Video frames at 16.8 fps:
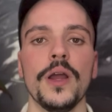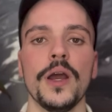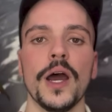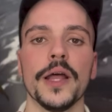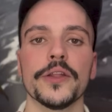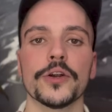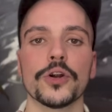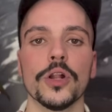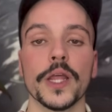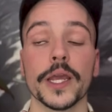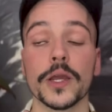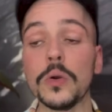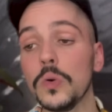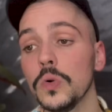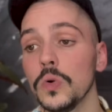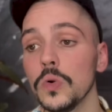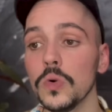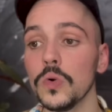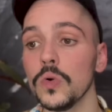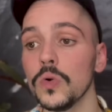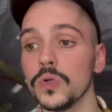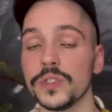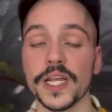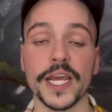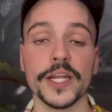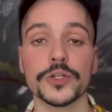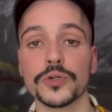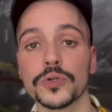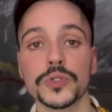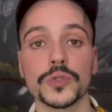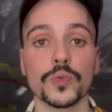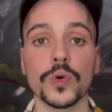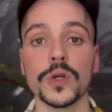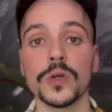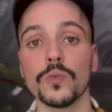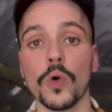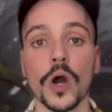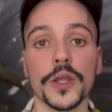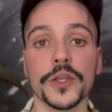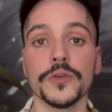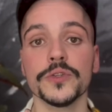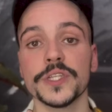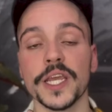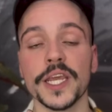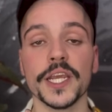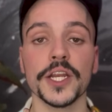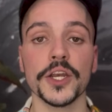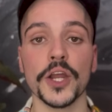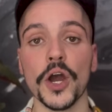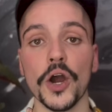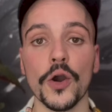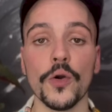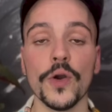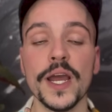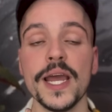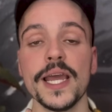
And they're all like, ooh, Tedros wouldn't want you saying no.